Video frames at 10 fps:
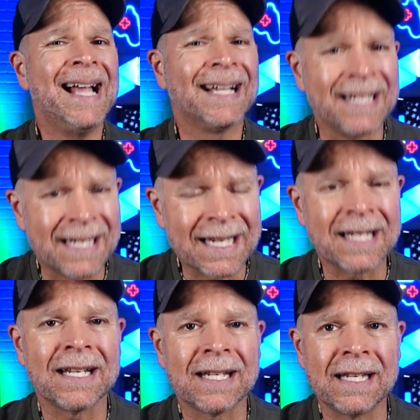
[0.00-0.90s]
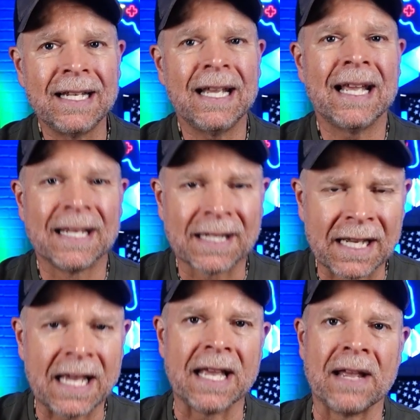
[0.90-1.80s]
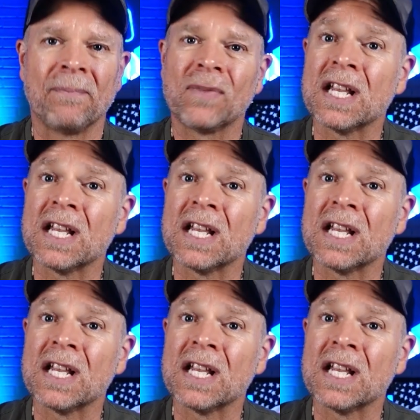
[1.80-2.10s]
Consistency is key,